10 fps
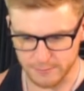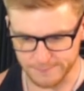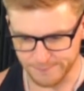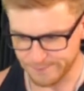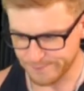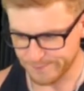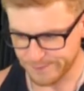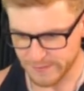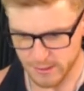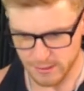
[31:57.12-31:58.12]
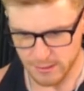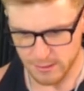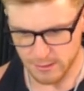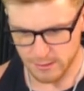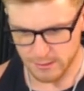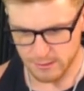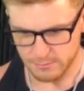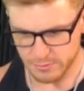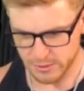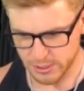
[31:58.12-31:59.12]
on it. Thank you, Celestial Crafts.
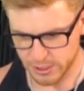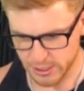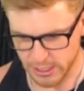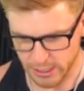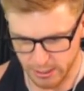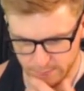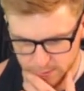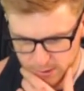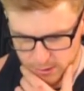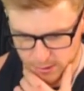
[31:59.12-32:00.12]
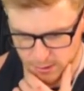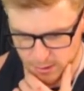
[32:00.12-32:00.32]
Appreciate it appreciate